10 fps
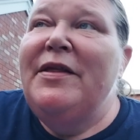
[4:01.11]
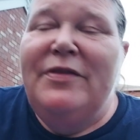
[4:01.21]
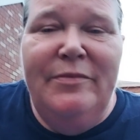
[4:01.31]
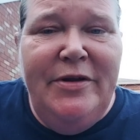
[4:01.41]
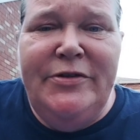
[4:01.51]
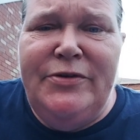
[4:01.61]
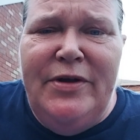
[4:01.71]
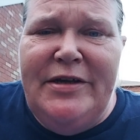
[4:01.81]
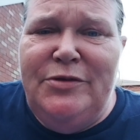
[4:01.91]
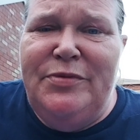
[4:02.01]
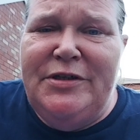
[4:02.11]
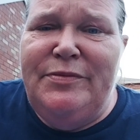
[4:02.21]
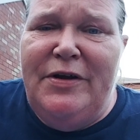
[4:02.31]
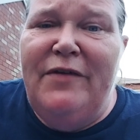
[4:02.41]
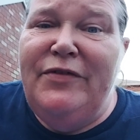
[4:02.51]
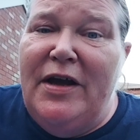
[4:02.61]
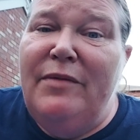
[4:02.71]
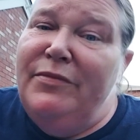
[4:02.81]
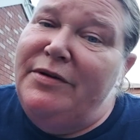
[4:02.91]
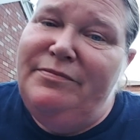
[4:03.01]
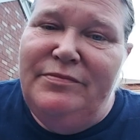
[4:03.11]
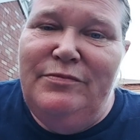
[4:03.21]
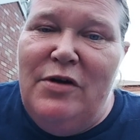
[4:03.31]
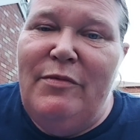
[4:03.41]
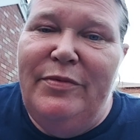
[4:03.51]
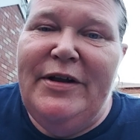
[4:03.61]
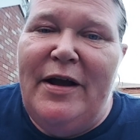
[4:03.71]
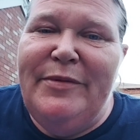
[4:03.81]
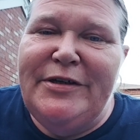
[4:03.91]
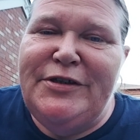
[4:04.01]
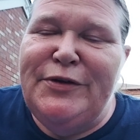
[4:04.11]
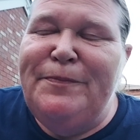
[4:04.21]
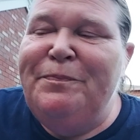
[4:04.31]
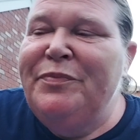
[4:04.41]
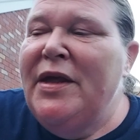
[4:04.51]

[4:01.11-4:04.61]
The middle school hasn't pissed me off yet, but probably coming soon.